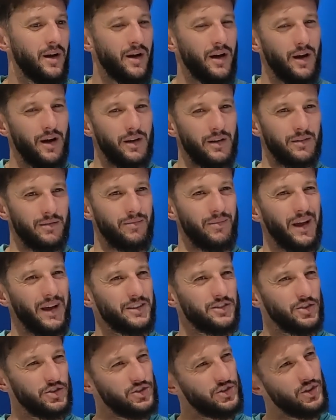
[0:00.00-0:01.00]
And that
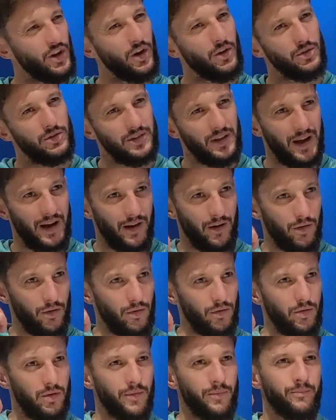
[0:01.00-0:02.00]
just shows
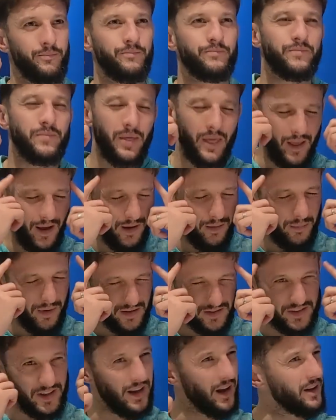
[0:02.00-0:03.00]
how
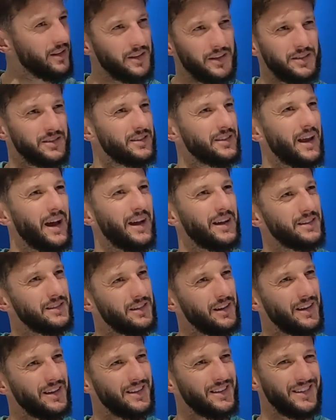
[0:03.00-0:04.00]
much he understands.
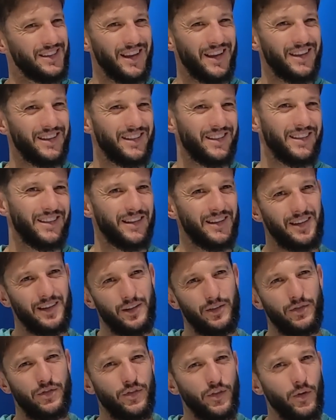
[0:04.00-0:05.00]
Like his
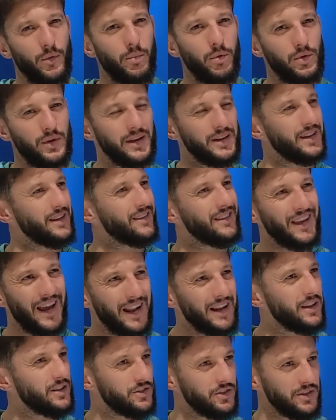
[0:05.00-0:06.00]
footballing
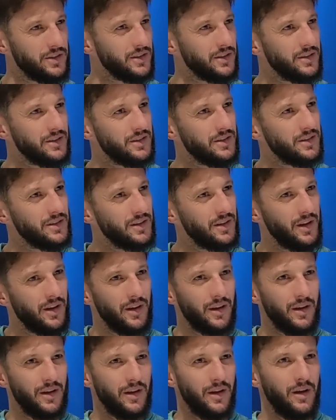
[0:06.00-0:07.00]
intelligence.
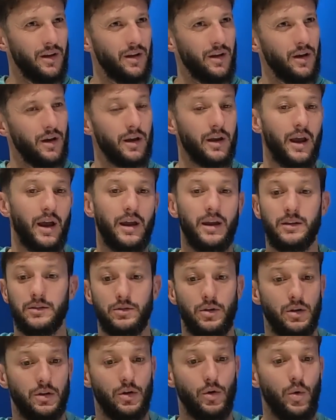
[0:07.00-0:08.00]
Okay, he's
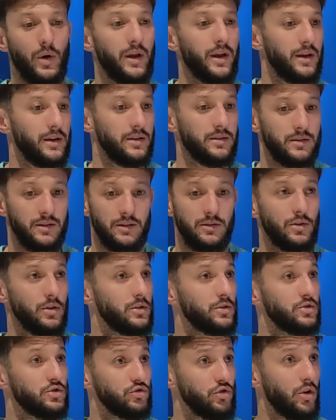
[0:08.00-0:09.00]
not the quickest, he's not
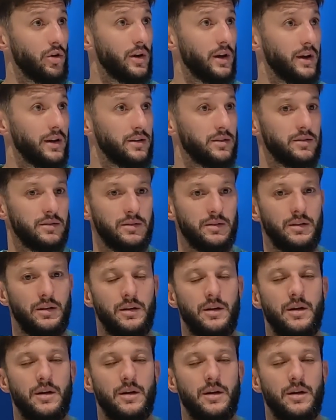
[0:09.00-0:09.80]
the strongest.